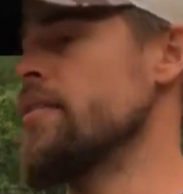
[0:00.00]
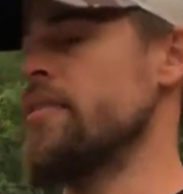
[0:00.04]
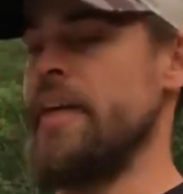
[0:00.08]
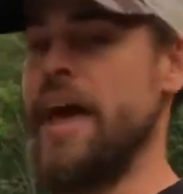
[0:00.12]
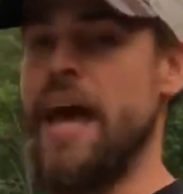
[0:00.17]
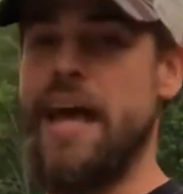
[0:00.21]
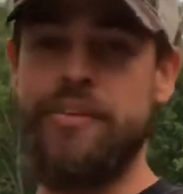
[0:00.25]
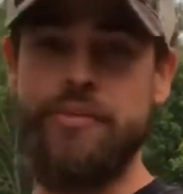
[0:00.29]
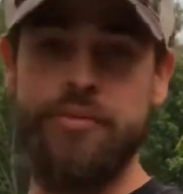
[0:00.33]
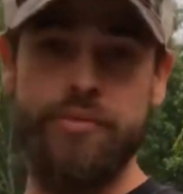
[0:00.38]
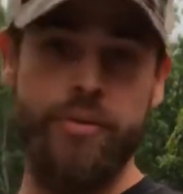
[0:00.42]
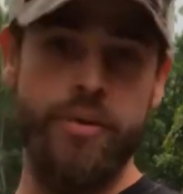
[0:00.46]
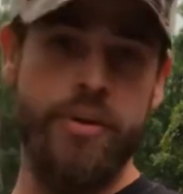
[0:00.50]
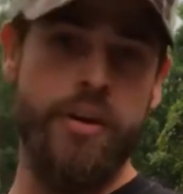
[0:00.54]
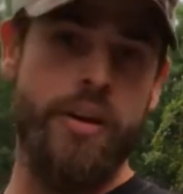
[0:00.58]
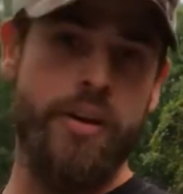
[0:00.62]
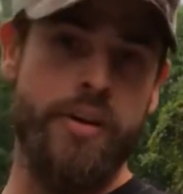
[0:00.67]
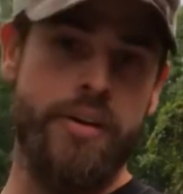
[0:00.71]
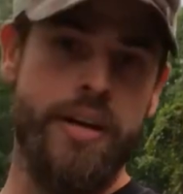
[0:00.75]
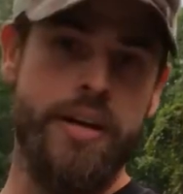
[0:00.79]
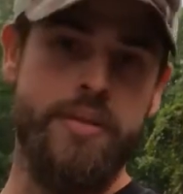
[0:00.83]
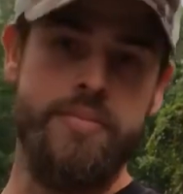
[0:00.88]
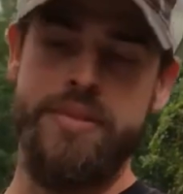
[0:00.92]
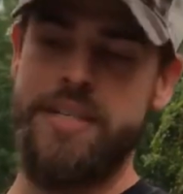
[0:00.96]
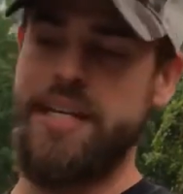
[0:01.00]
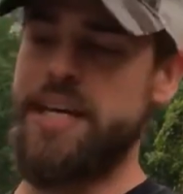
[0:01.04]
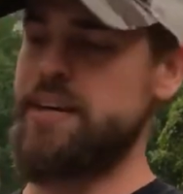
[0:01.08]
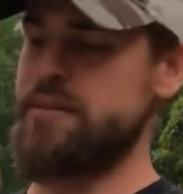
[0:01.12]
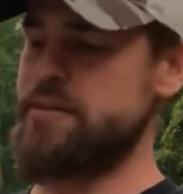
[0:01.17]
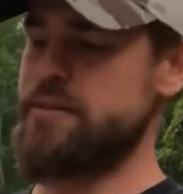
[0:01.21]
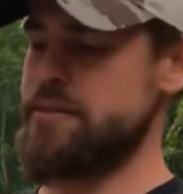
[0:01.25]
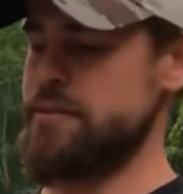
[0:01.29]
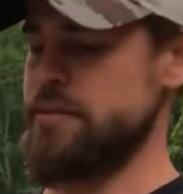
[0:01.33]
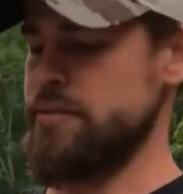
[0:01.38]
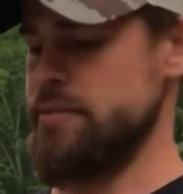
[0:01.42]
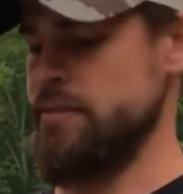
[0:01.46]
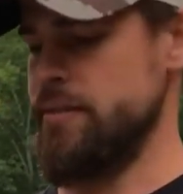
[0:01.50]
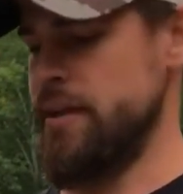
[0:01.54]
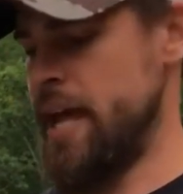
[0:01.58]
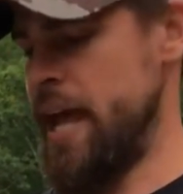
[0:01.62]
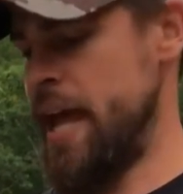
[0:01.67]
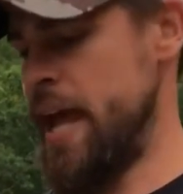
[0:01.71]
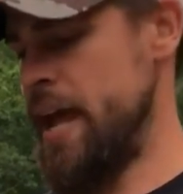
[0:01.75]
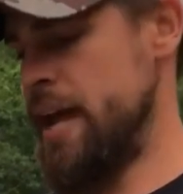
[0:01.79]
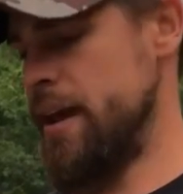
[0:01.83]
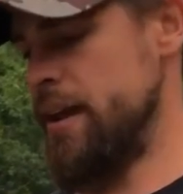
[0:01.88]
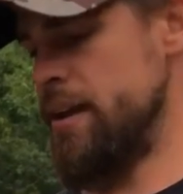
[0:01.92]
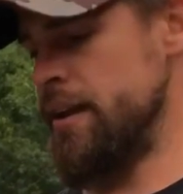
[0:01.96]
That's where it all comes down
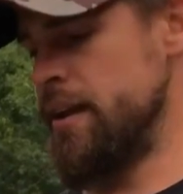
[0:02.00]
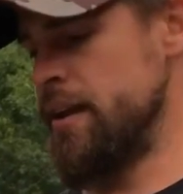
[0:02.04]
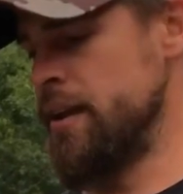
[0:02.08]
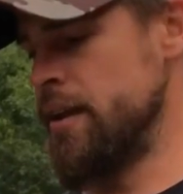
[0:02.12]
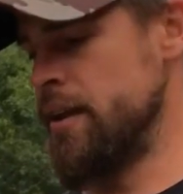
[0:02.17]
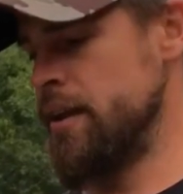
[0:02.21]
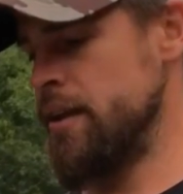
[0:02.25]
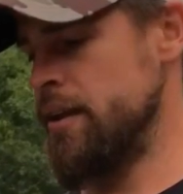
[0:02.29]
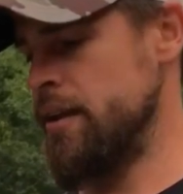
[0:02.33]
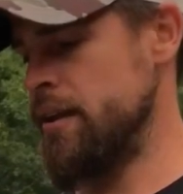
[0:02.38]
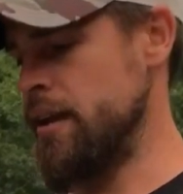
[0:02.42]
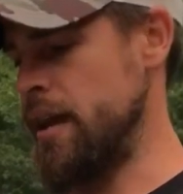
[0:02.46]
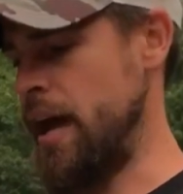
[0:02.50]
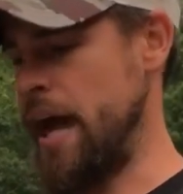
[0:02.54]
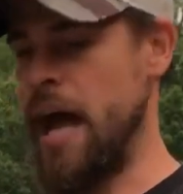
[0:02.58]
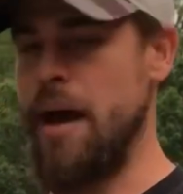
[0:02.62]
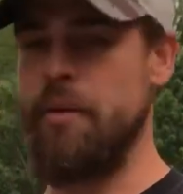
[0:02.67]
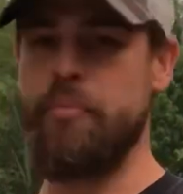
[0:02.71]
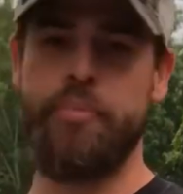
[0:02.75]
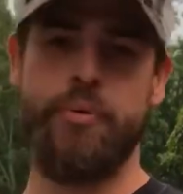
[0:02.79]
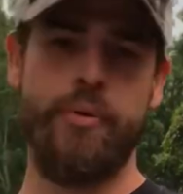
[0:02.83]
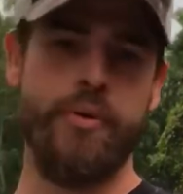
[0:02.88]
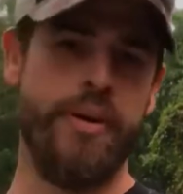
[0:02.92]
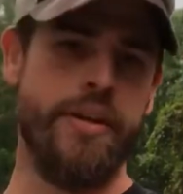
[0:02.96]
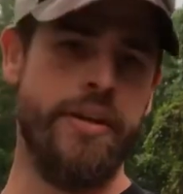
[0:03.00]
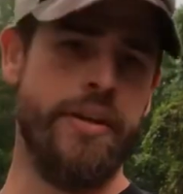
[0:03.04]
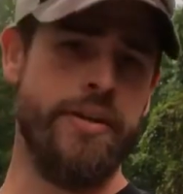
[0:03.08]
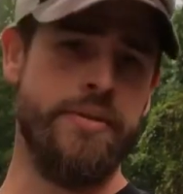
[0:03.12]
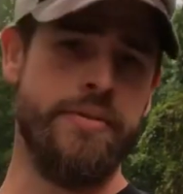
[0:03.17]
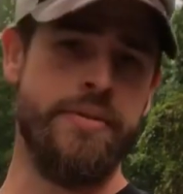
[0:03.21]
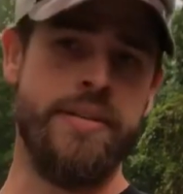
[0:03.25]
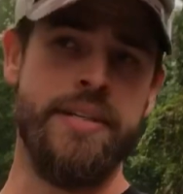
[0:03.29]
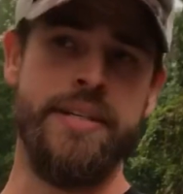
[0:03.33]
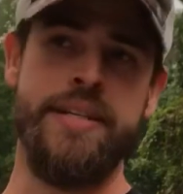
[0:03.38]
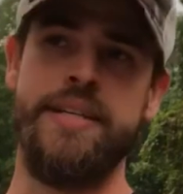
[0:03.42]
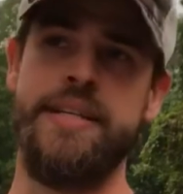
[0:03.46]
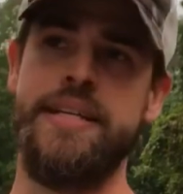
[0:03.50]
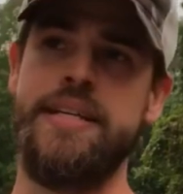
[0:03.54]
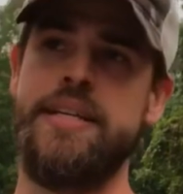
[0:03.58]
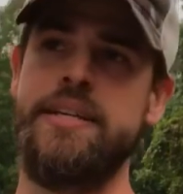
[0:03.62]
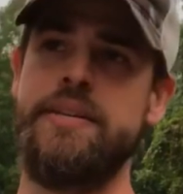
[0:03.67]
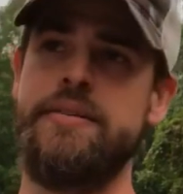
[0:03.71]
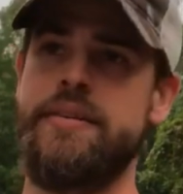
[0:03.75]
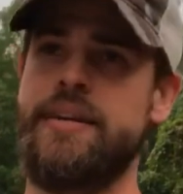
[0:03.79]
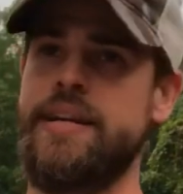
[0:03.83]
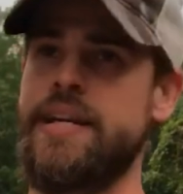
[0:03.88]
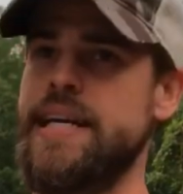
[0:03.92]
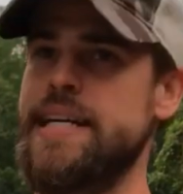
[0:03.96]
to. And I'm pretty OCD.
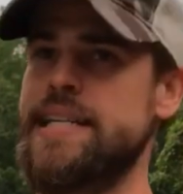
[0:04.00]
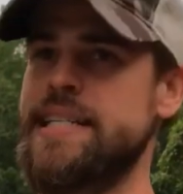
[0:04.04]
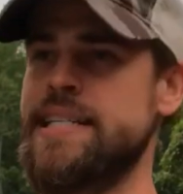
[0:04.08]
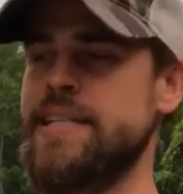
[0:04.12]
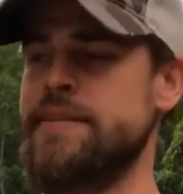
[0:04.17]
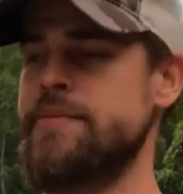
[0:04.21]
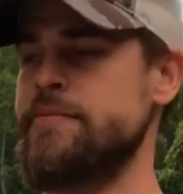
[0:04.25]
You can ask